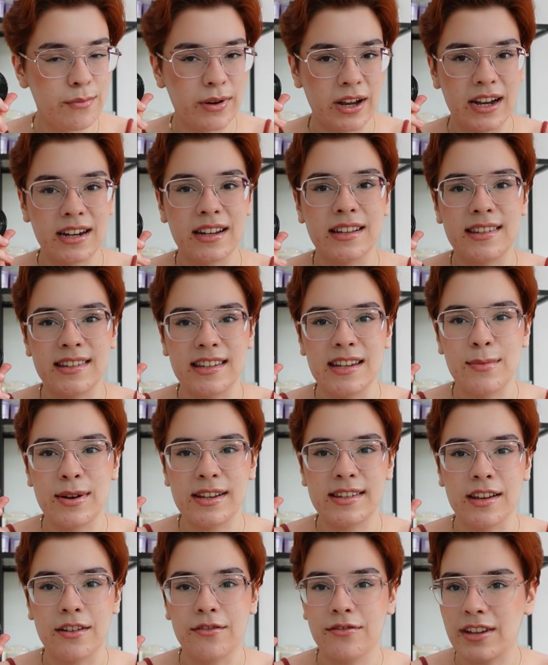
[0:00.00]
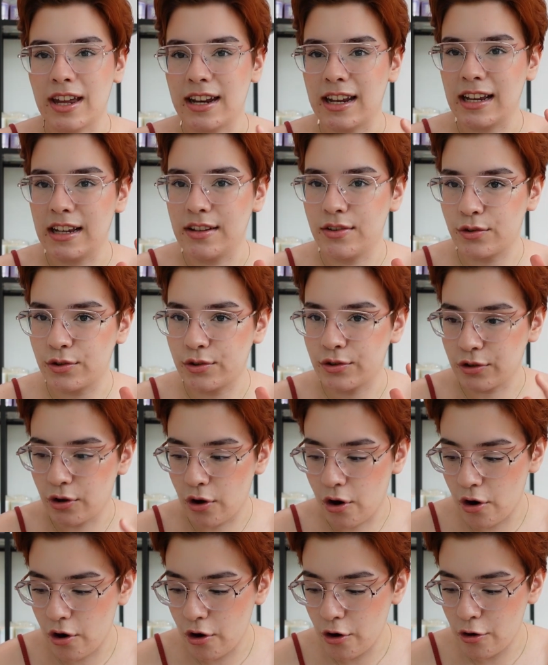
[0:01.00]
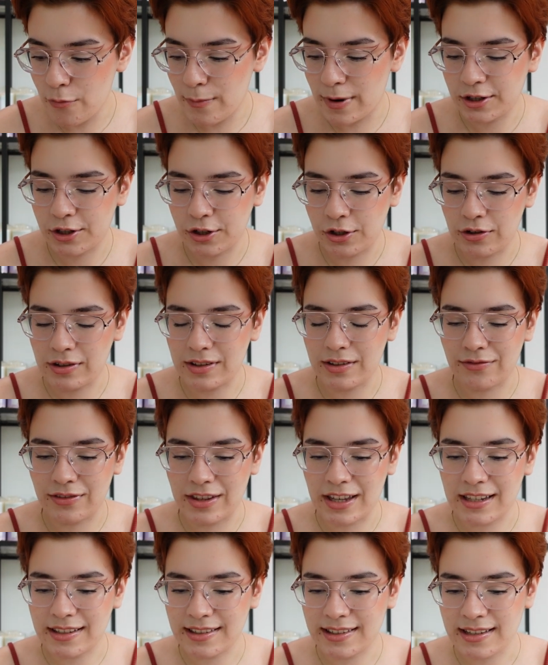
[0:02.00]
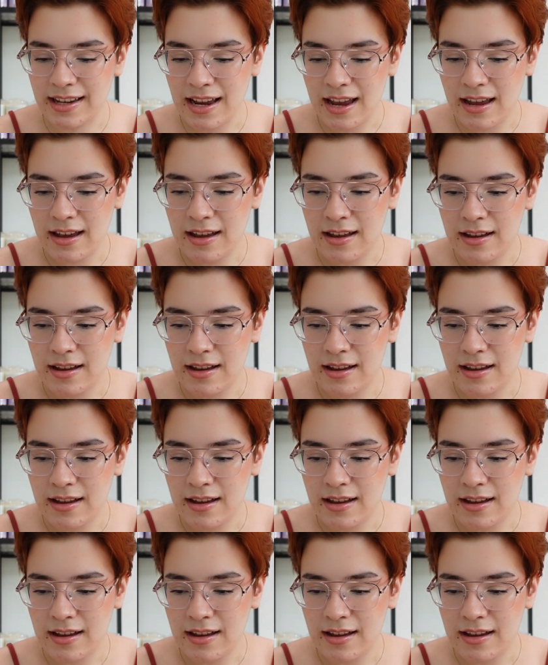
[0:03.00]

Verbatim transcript: but I can see myself getting so much use of this.